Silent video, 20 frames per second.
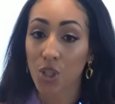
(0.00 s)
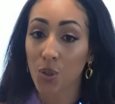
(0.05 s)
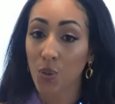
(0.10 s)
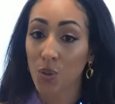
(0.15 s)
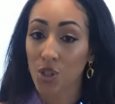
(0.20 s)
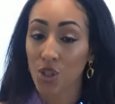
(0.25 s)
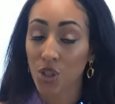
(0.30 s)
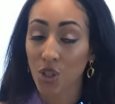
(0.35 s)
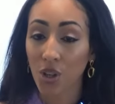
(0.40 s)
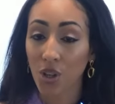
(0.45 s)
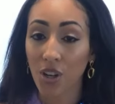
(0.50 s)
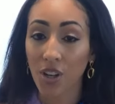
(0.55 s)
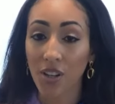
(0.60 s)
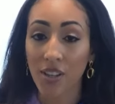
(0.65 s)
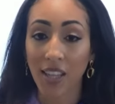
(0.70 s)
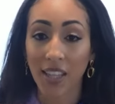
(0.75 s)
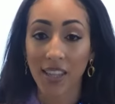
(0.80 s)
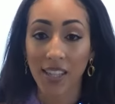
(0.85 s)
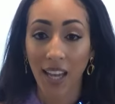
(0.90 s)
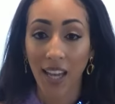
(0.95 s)
to ensure
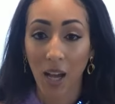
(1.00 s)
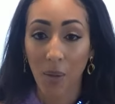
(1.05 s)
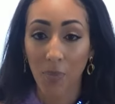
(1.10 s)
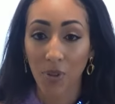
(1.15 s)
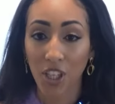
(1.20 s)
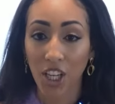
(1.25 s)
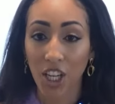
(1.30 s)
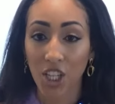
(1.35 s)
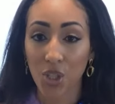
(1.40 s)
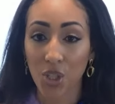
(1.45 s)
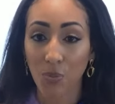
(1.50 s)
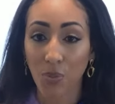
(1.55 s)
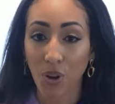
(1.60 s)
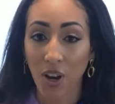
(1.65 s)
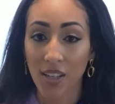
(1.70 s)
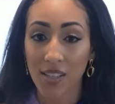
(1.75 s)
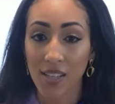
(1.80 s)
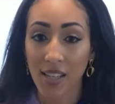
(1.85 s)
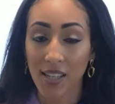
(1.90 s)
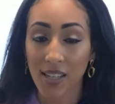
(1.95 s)
that the application
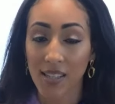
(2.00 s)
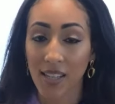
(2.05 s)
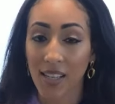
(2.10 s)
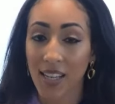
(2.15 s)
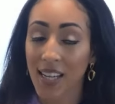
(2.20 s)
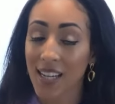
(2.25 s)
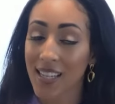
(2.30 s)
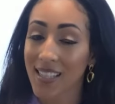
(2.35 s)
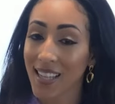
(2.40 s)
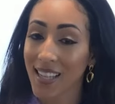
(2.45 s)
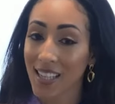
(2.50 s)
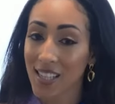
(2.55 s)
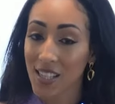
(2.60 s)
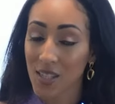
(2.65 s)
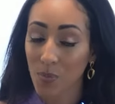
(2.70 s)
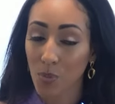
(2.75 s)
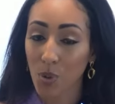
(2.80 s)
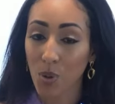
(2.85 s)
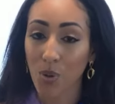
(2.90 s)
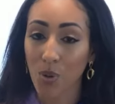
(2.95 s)
process is as
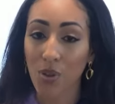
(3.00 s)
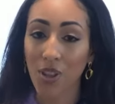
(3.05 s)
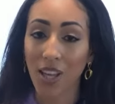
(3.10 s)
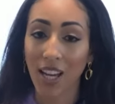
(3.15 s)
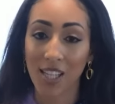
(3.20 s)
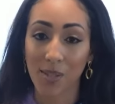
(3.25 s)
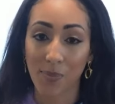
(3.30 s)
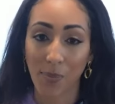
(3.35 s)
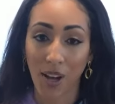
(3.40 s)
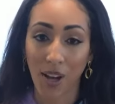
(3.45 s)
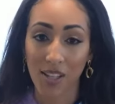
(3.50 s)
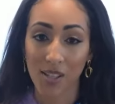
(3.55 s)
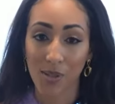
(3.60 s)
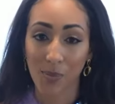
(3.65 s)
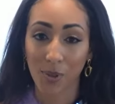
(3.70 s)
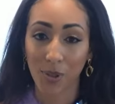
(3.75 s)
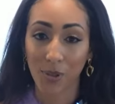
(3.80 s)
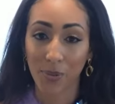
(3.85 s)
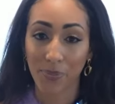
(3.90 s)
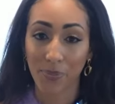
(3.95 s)
smooth as
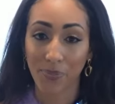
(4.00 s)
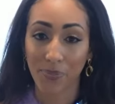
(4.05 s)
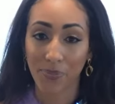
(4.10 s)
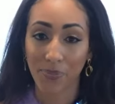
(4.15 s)
possible.